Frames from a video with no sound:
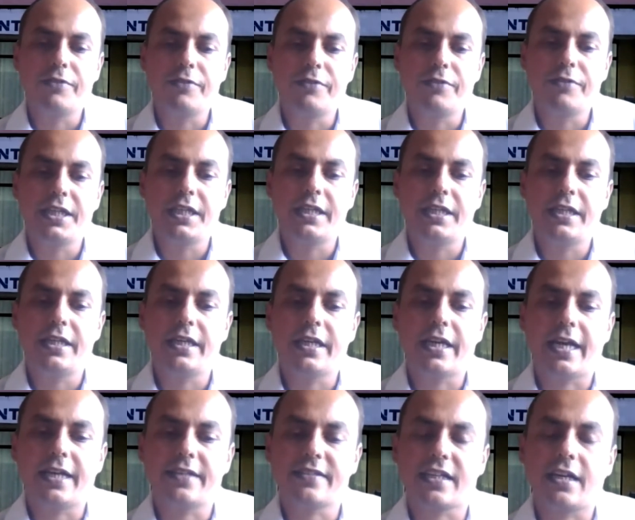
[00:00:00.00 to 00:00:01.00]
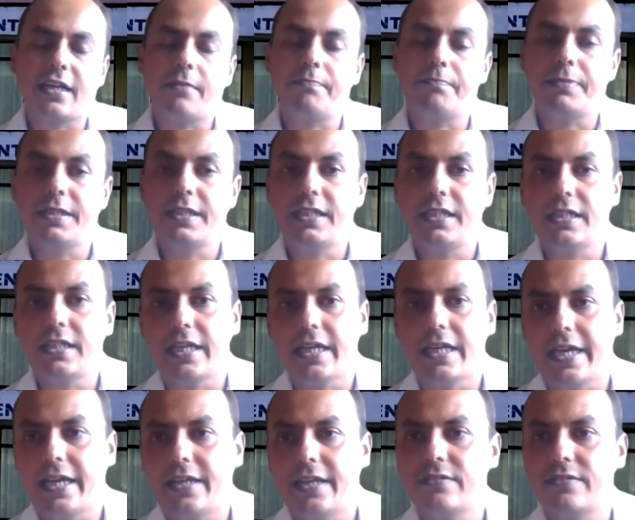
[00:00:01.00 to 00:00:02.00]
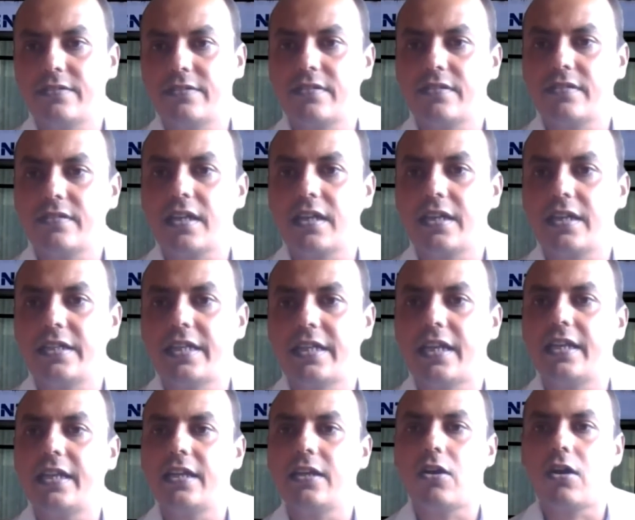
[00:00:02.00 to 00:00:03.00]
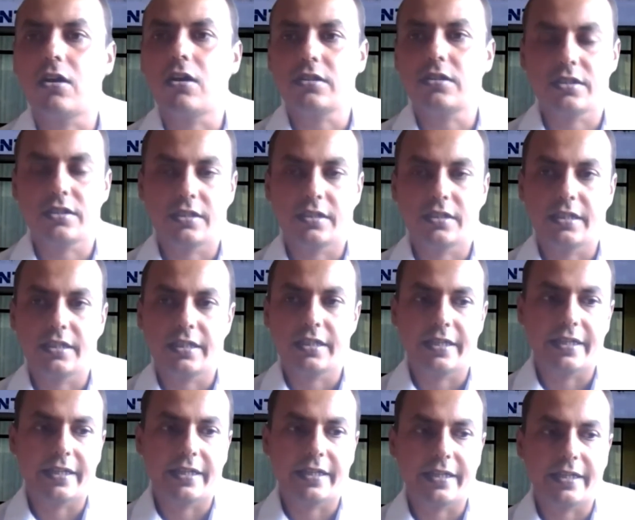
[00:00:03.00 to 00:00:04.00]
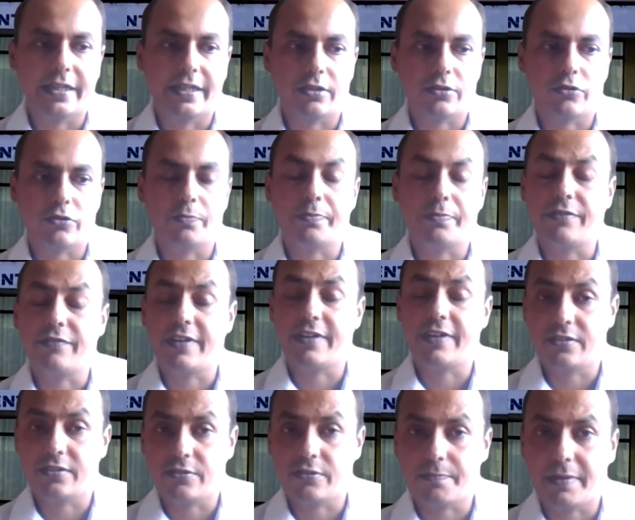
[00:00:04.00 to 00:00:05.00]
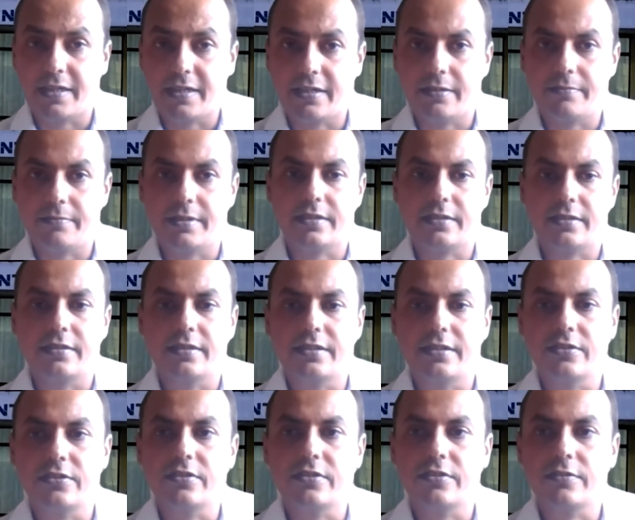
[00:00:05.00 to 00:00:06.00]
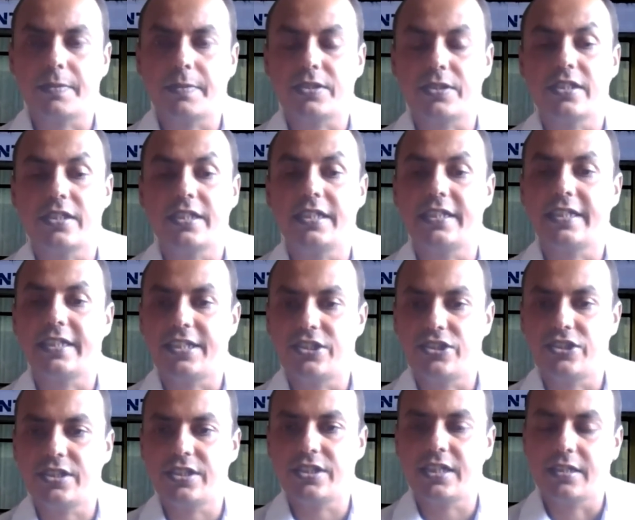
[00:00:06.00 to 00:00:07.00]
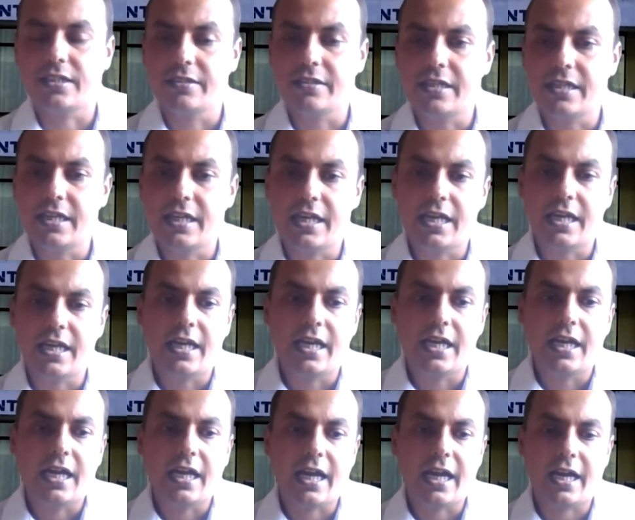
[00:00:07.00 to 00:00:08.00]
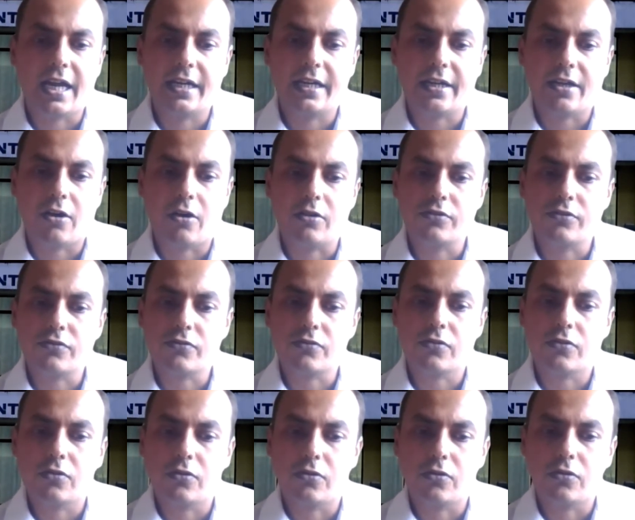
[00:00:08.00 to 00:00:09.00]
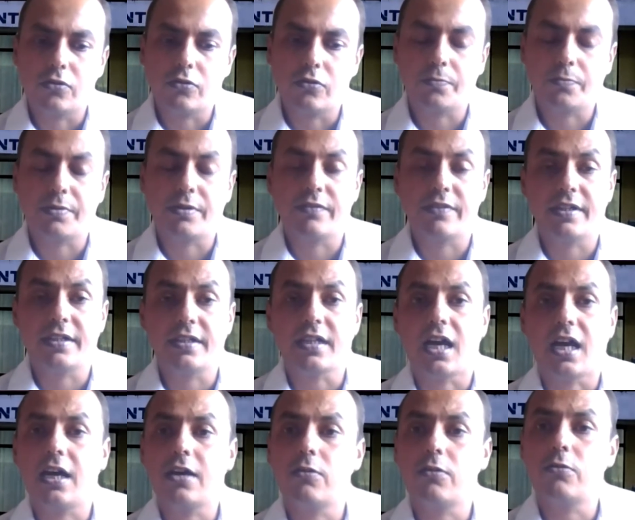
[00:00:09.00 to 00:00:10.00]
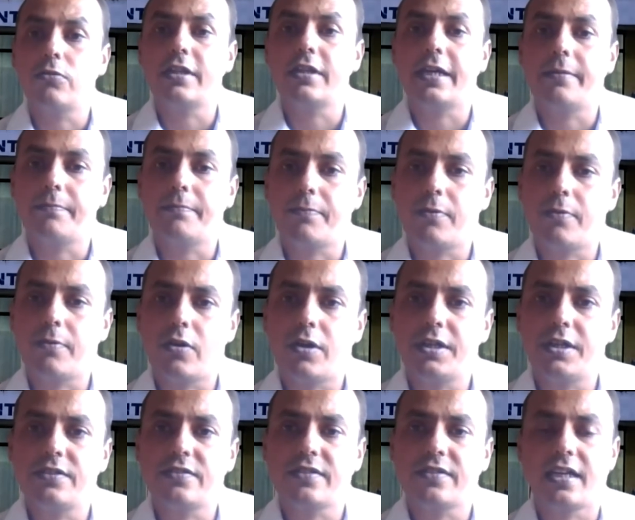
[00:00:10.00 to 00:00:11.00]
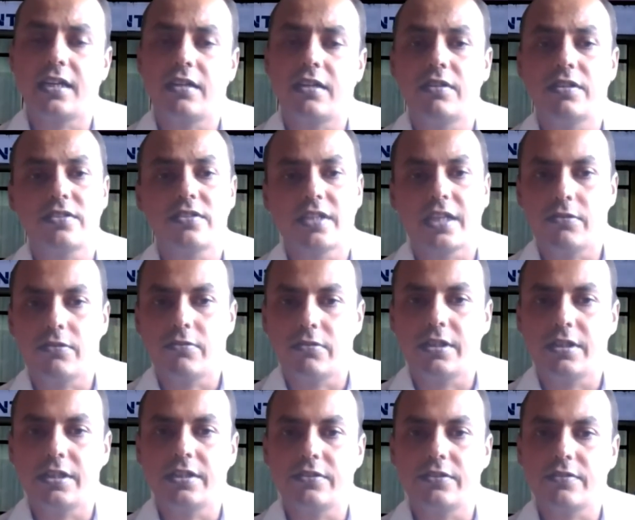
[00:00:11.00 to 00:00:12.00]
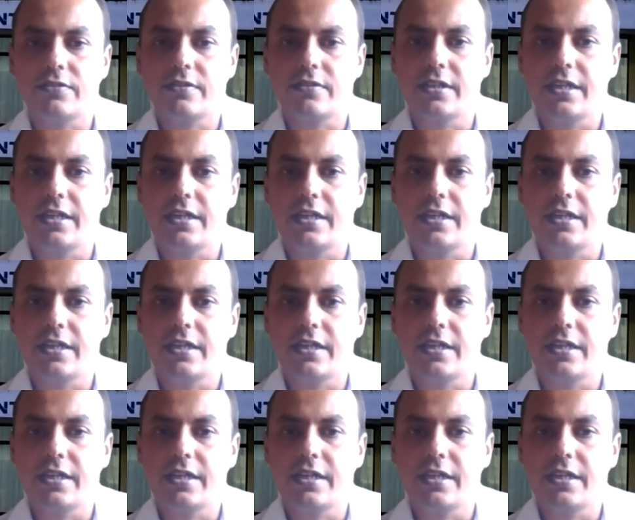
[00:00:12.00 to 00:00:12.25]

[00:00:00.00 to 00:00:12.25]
we as a company has done a lot to prevent this pandemic, especially in Nigeria, and also to prevent our own employees and our stakeholders